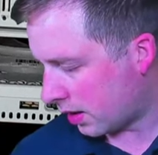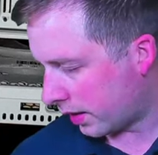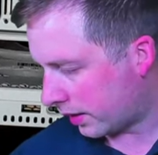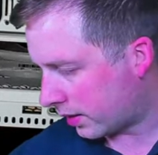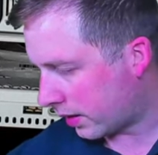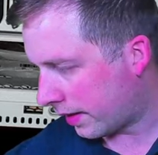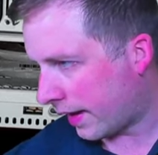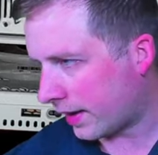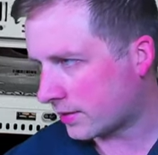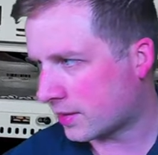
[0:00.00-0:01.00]
like the
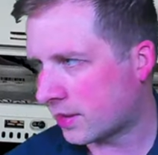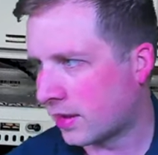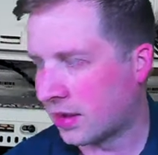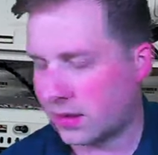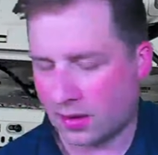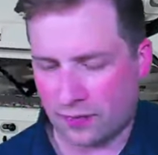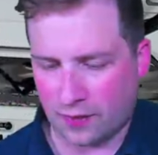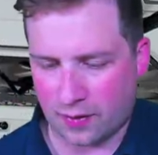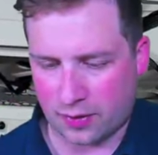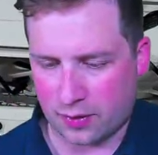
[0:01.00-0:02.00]
last the
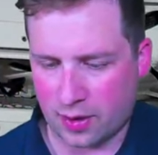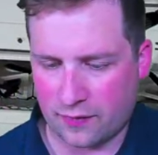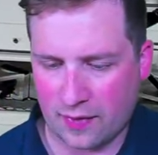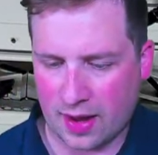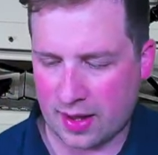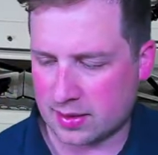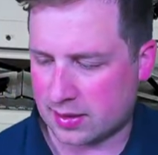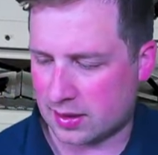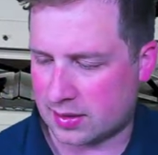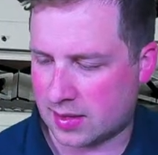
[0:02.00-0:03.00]
front three fans
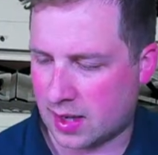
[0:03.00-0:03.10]
and